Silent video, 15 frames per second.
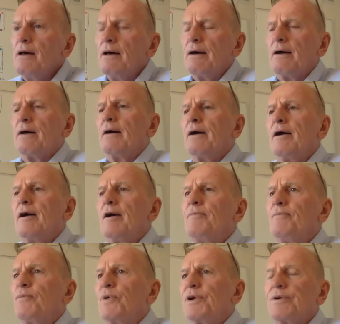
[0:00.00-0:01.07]

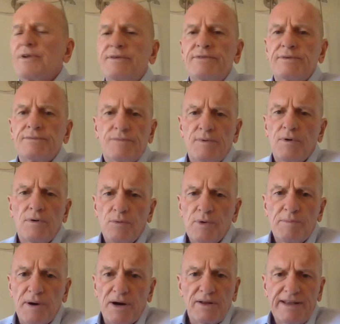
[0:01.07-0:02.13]
We
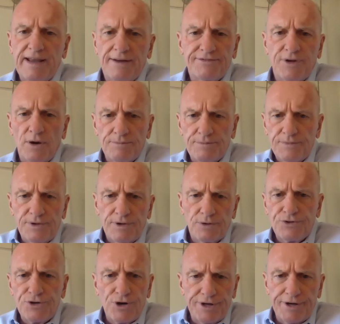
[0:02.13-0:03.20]
barely have to,
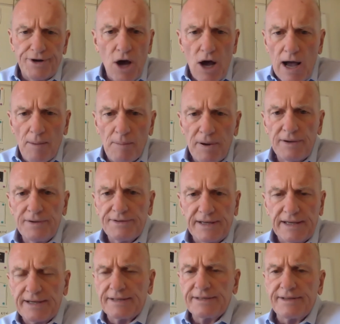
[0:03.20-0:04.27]
turn a knob to
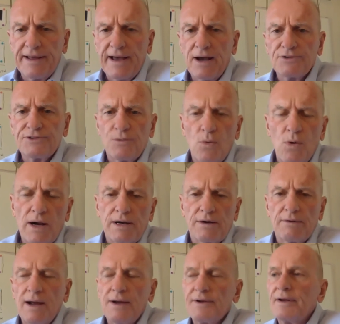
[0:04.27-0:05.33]
get into the house and walk
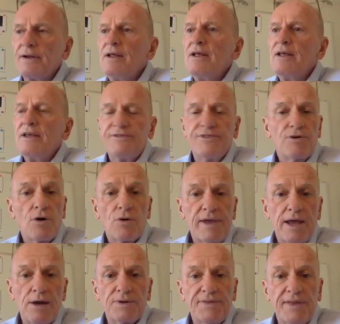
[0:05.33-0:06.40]
around it. If you're
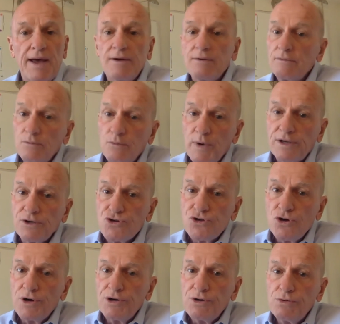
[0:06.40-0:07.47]
okay with that, we can
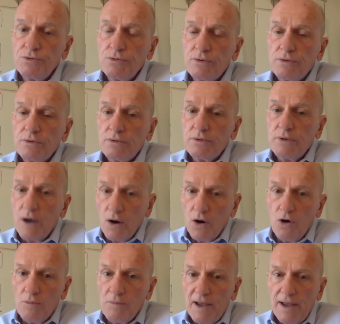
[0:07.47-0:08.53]
show you a
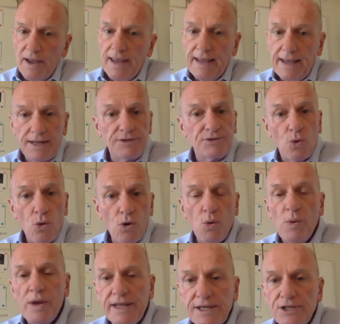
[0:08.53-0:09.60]
home, or
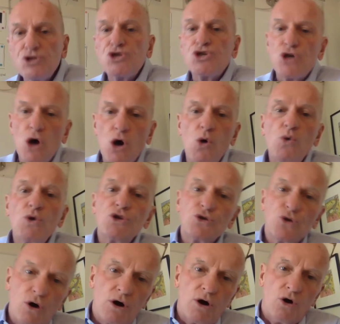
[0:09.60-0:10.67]
we can show
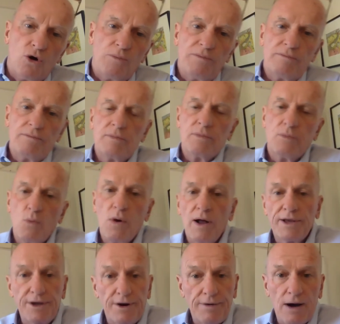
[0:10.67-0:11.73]
your home while
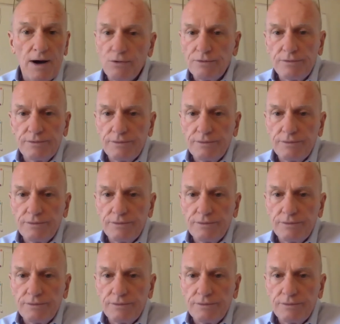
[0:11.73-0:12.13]
you're out